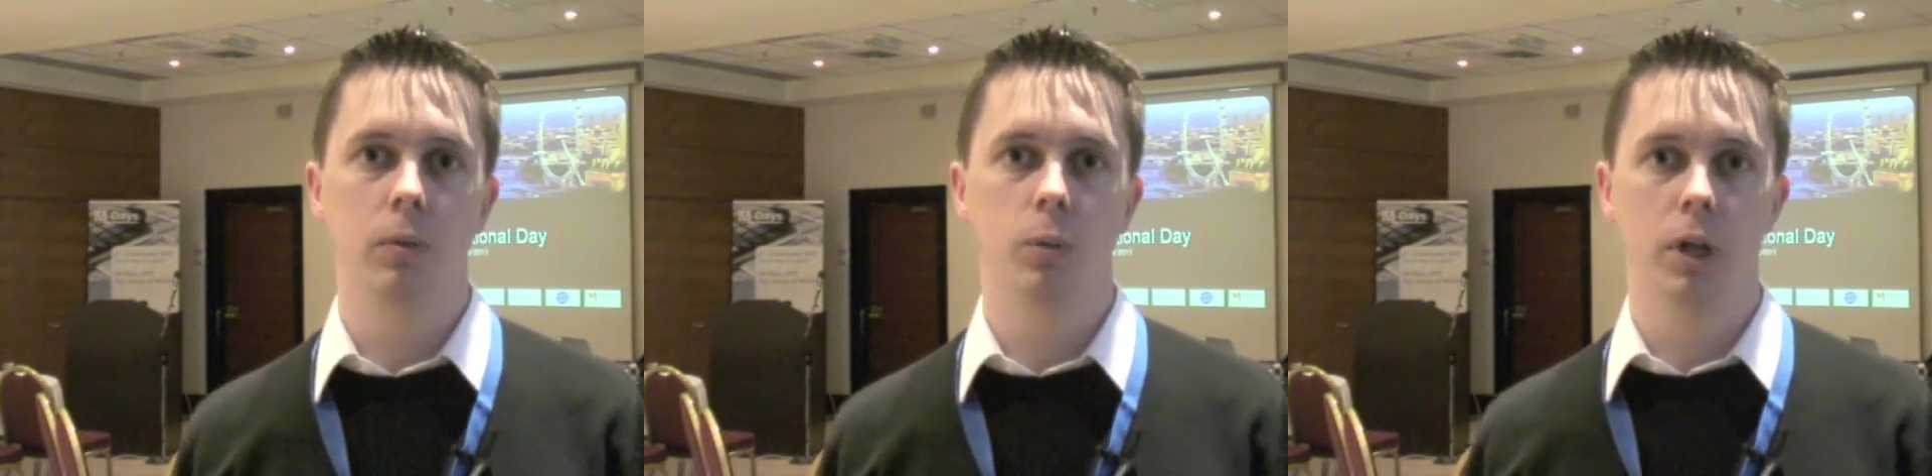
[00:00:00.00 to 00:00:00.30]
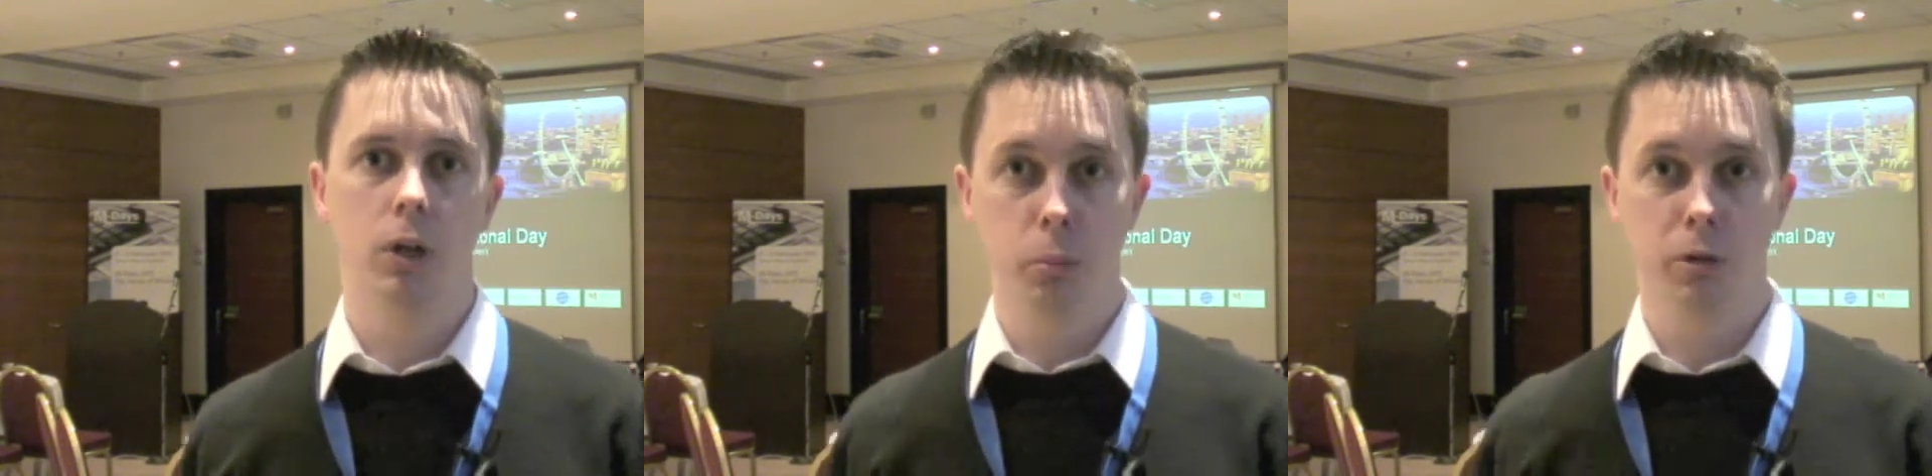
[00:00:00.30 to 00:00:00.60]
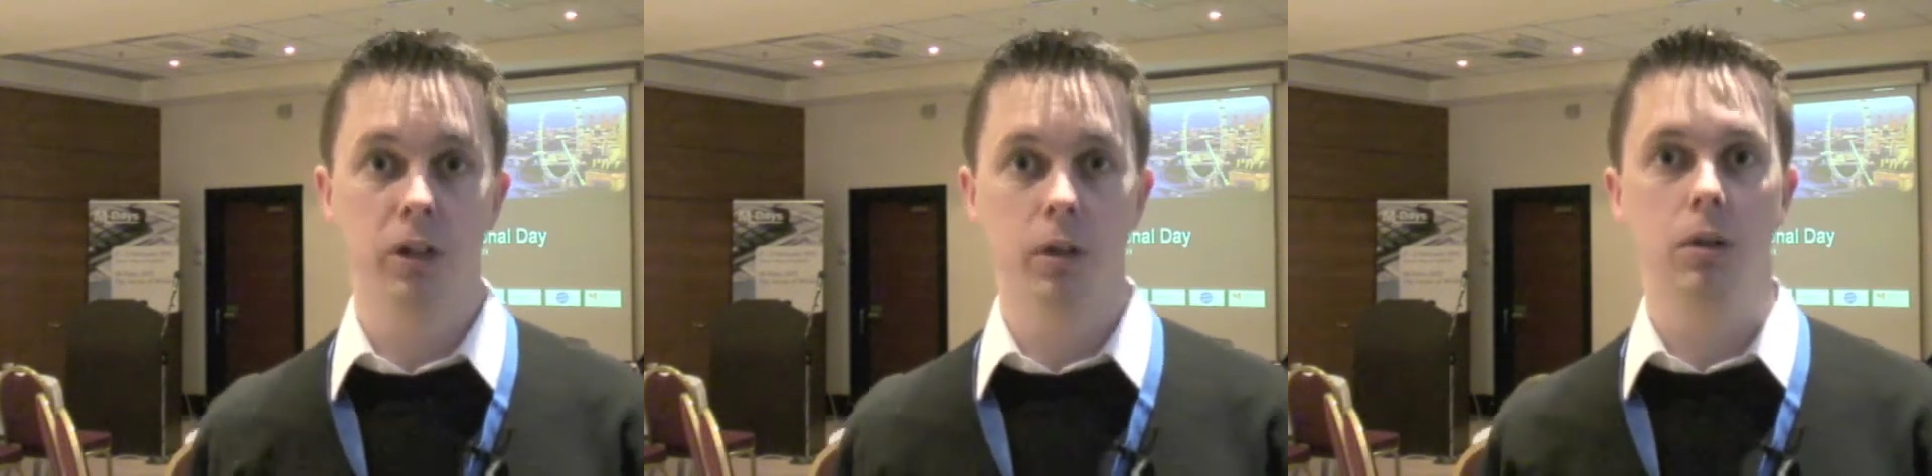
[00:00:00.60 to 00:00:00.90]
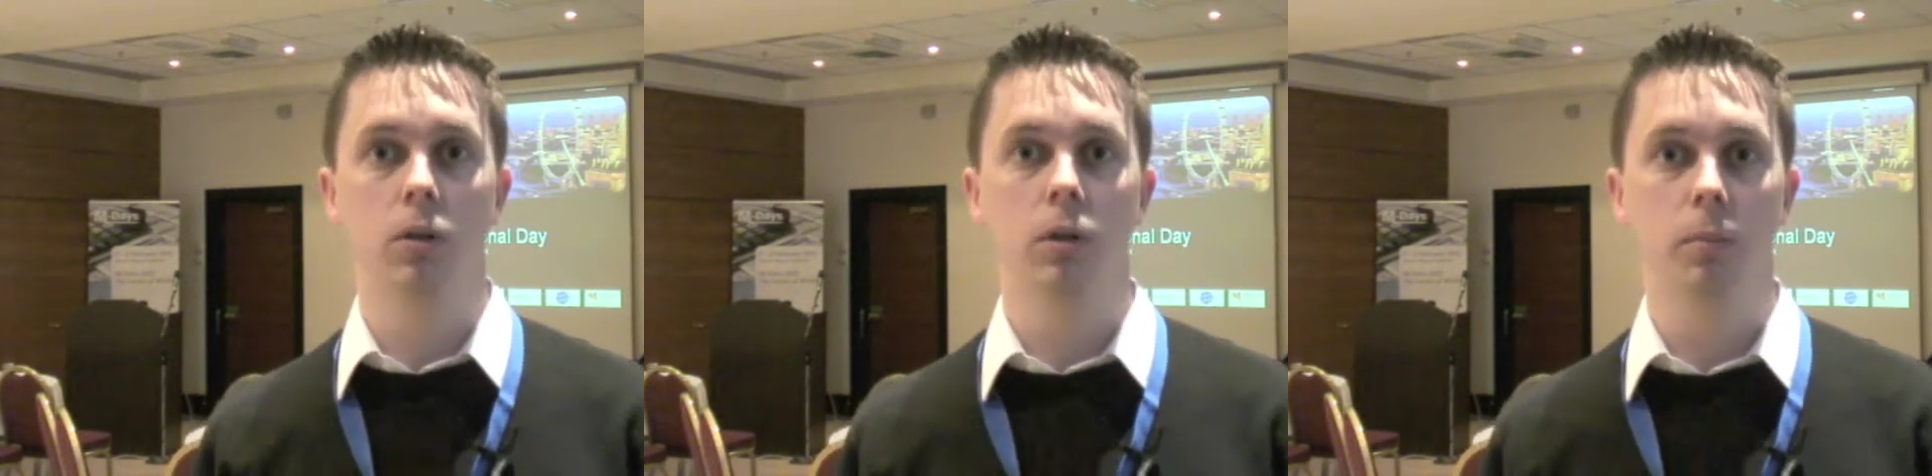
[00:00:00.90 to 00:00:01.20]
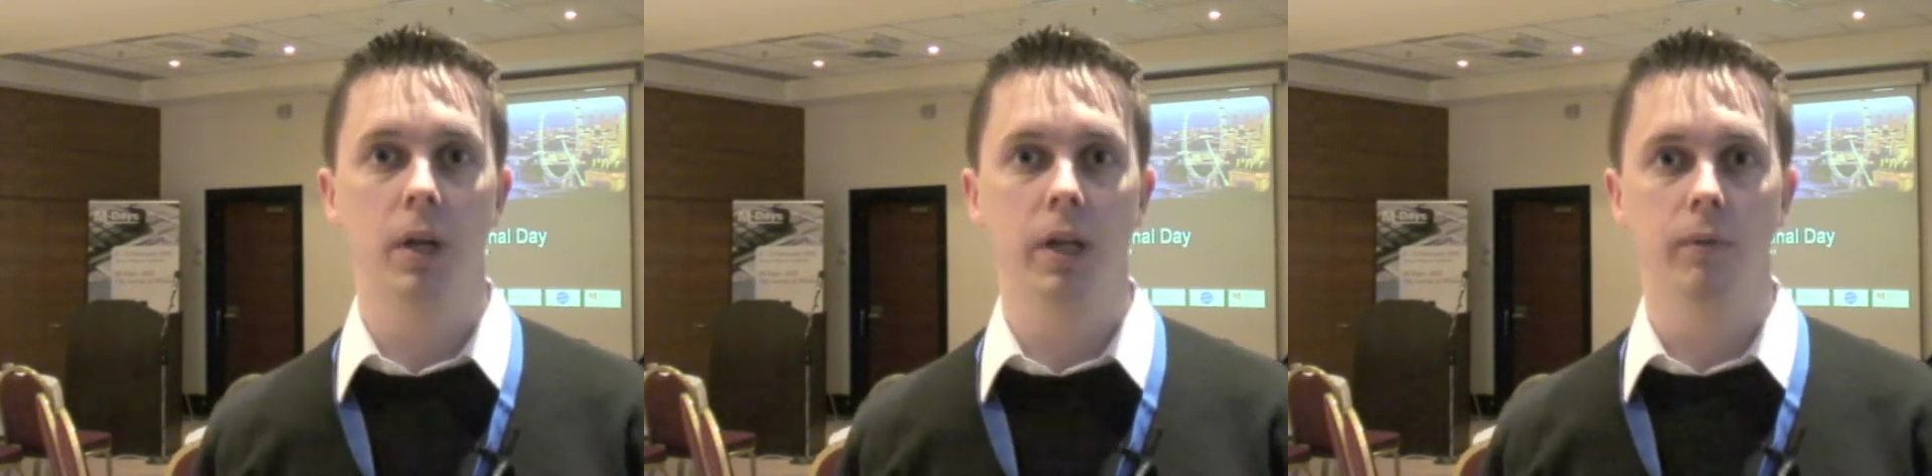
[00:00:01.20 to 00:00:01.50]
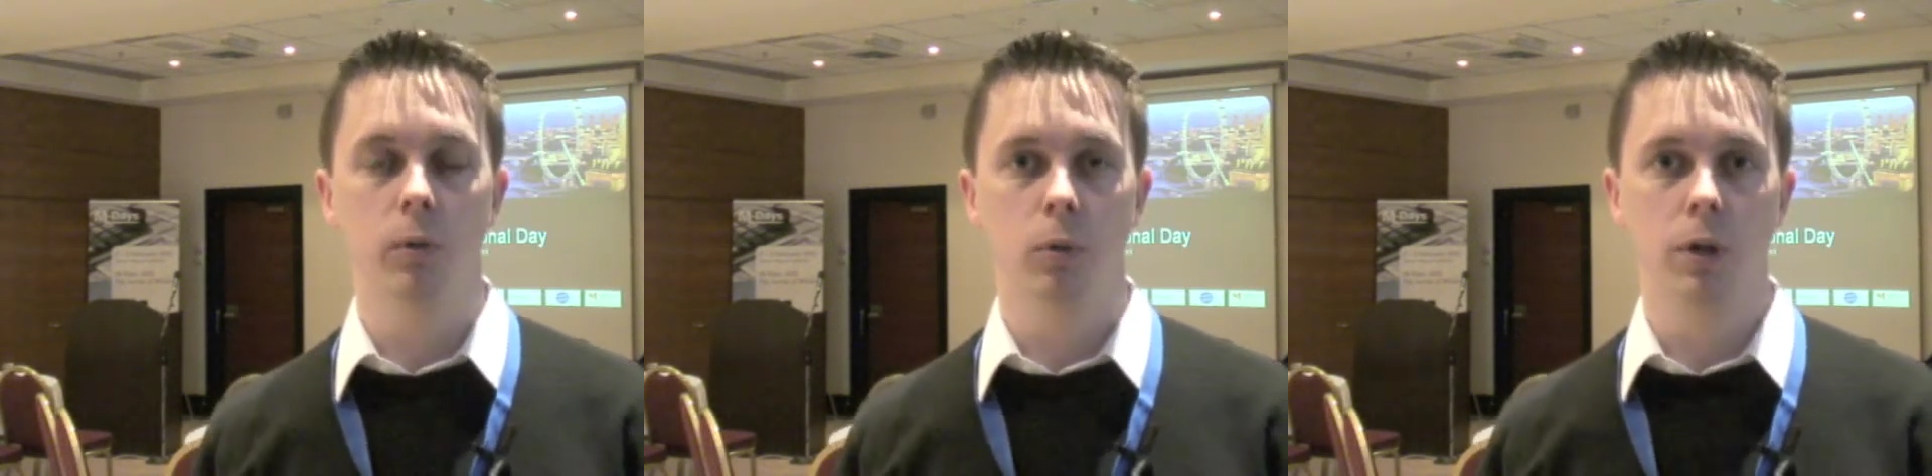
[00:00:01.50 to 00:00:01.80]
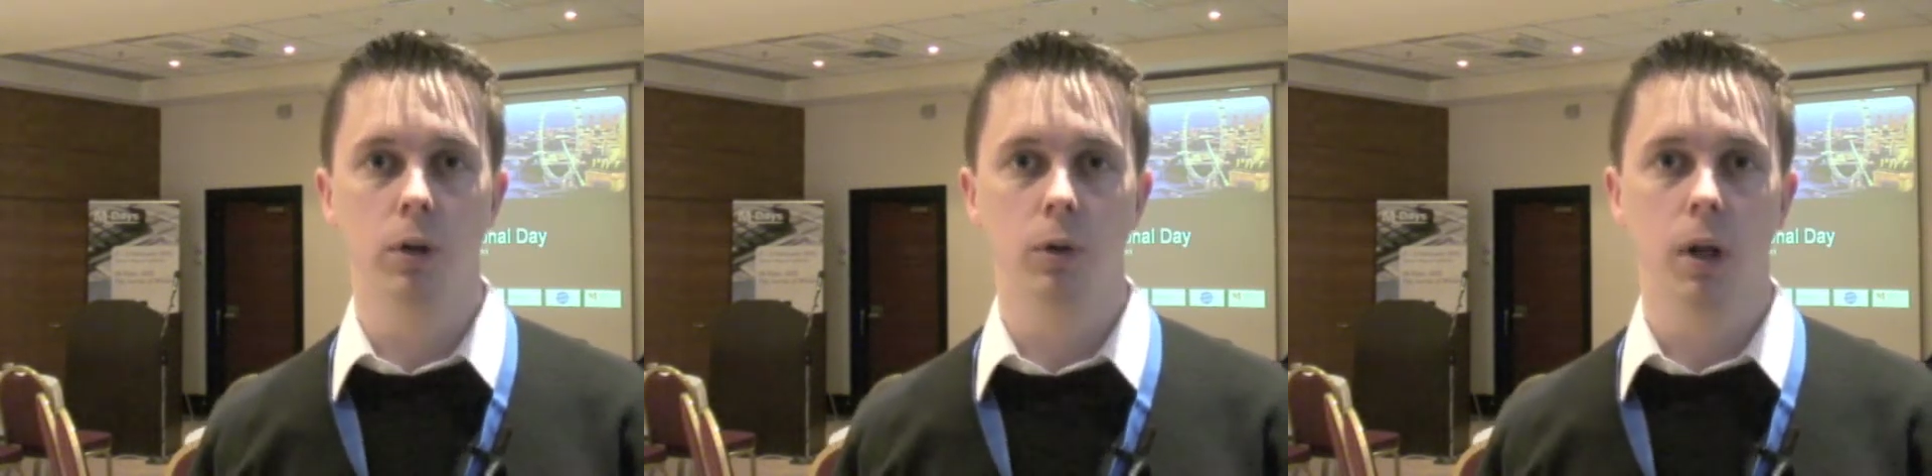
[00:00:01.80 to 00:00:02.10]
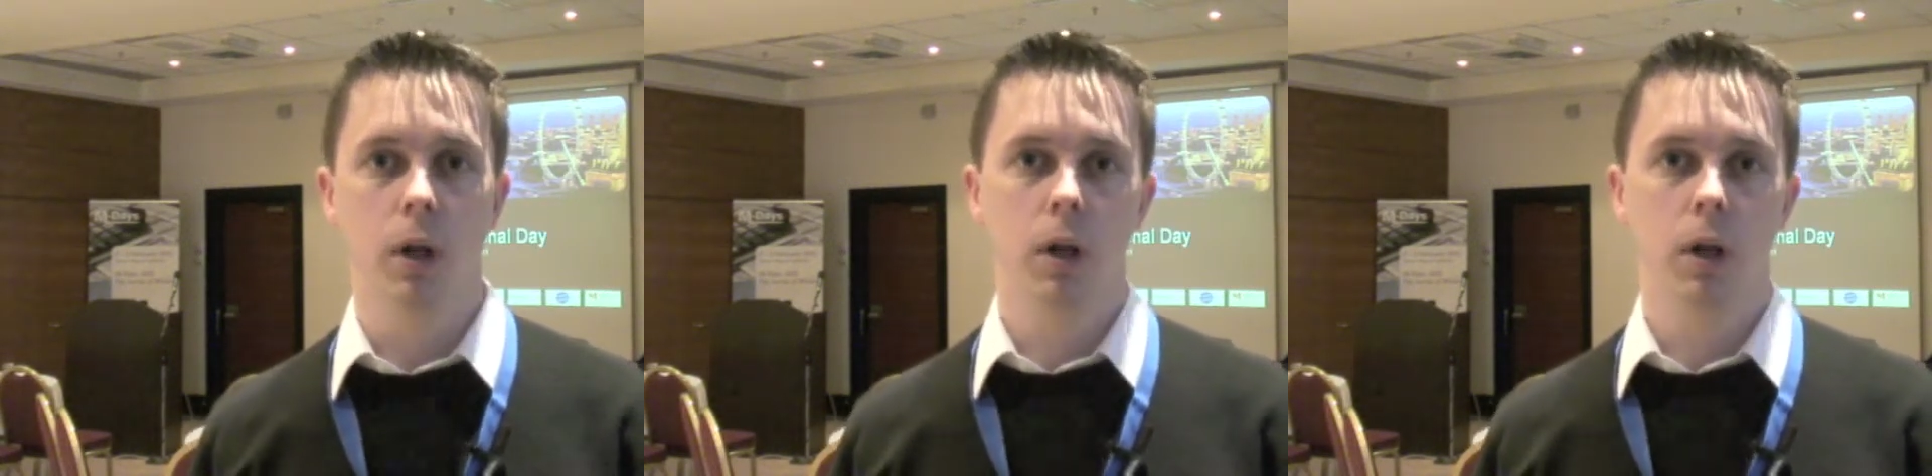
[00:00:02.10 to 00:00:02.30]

is where the operator does the billing for you.